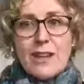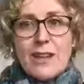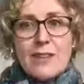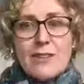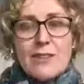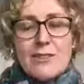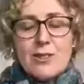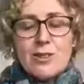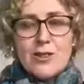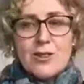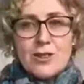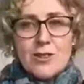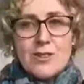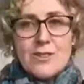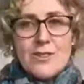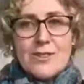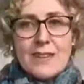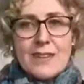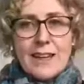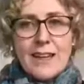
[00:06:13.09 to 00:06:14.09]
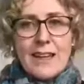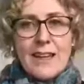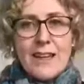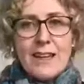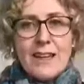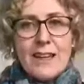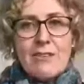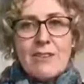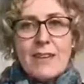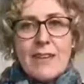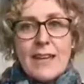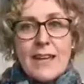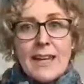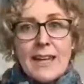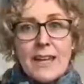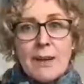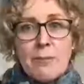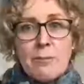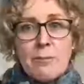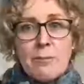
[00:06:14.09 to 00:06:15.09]
It's Tuesday at 11
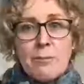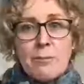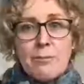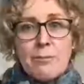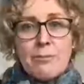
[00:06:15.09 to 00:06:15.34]
a.m.